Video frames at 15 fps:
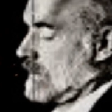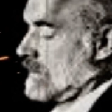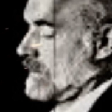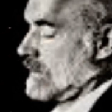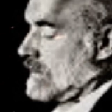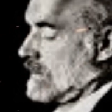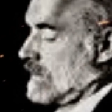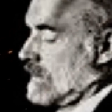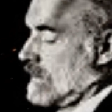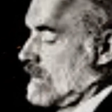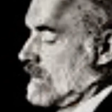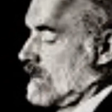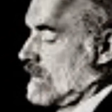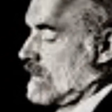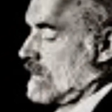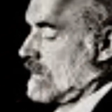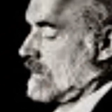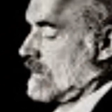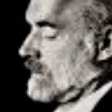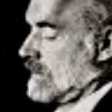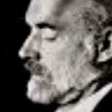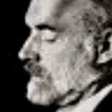The more she
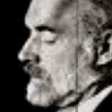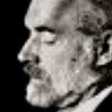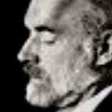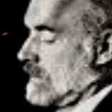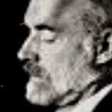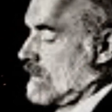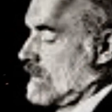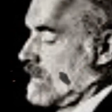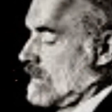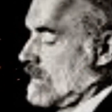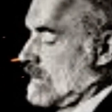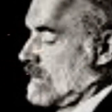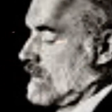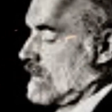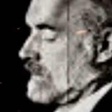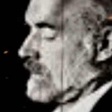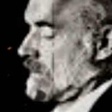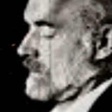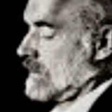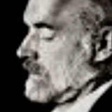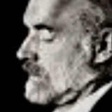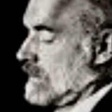asks those questions,
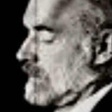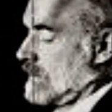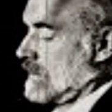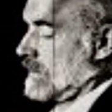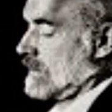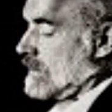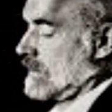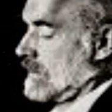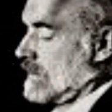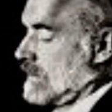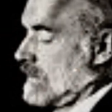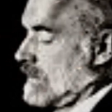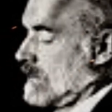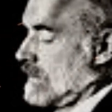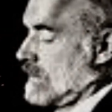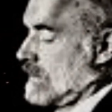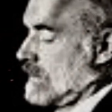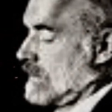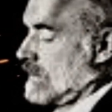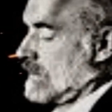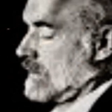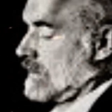the more curious she
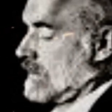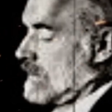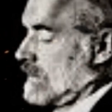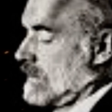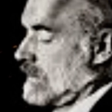becomes.